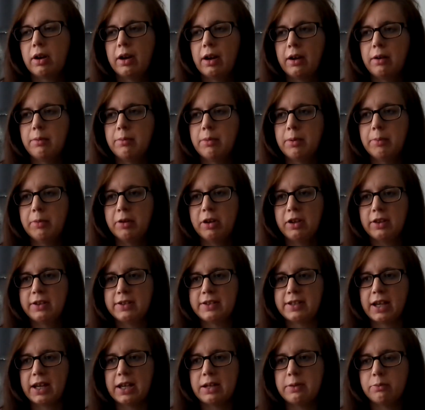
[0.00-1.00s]
I remember at the
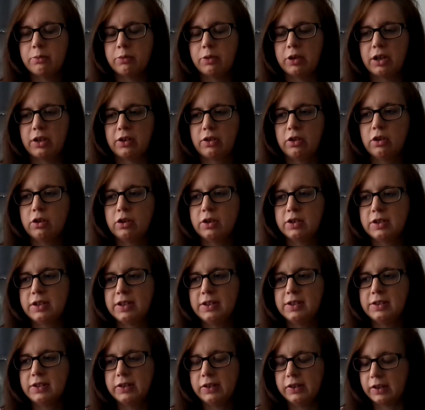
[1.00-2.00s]
time when I looked
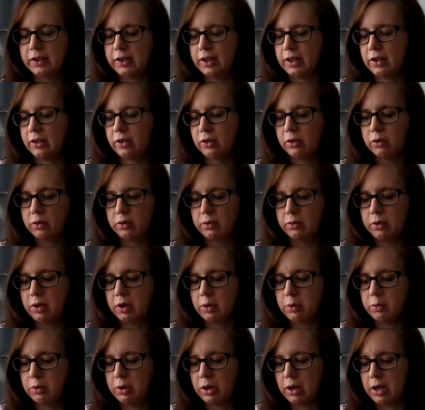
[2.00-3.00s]
into it, I thought
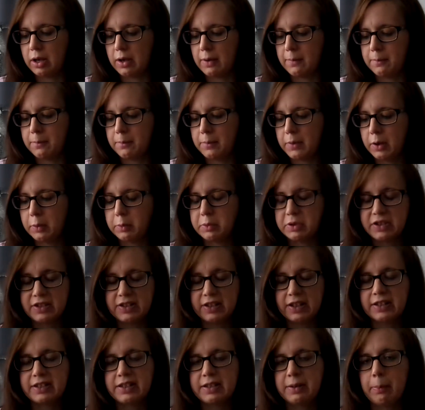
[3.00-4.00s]
it, um, it was
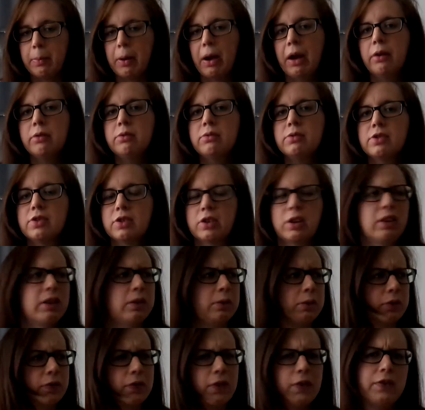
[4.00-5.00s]
£60, I think
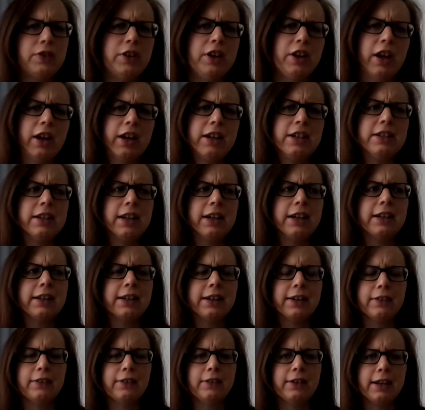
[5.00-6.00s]
it
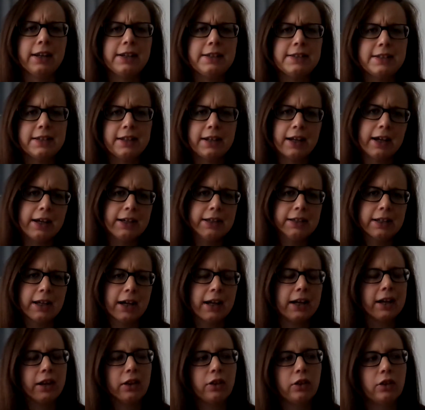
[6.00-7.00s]
was £59.99,
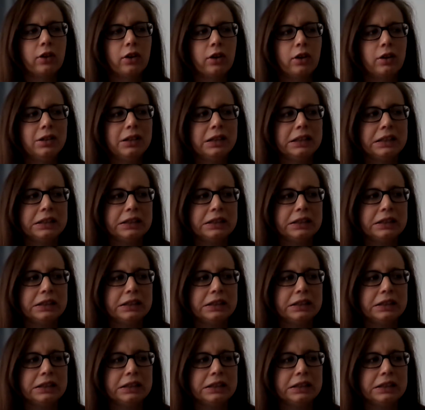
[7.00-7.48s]
and I thought,